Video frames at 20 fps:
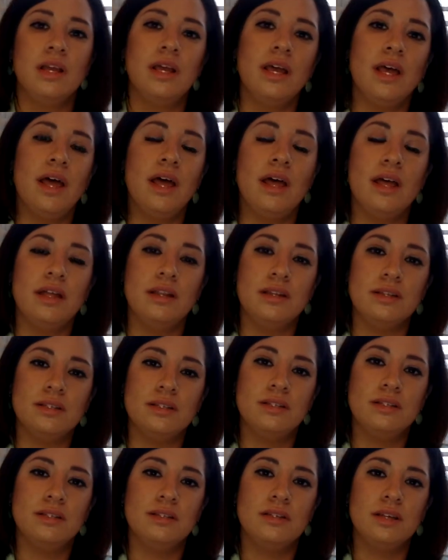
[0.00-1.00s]

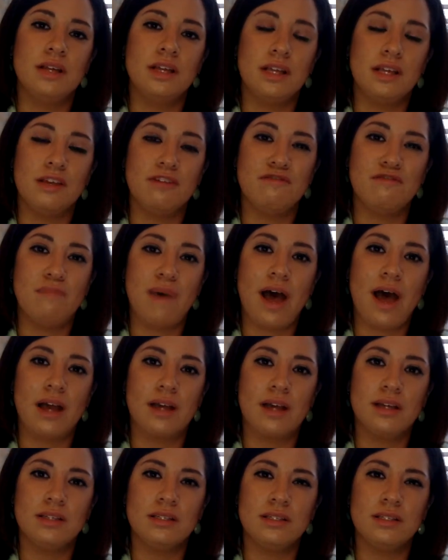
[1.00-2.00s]
and give
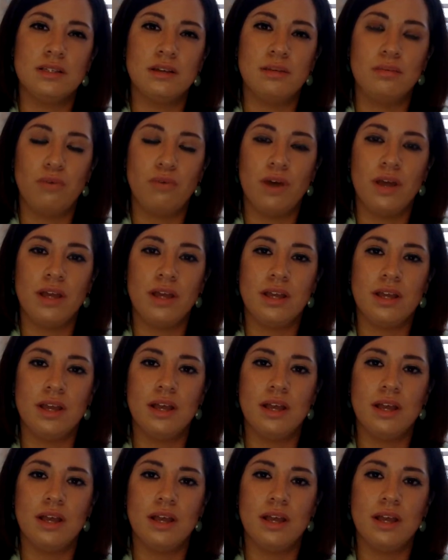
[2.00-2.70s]
back in some way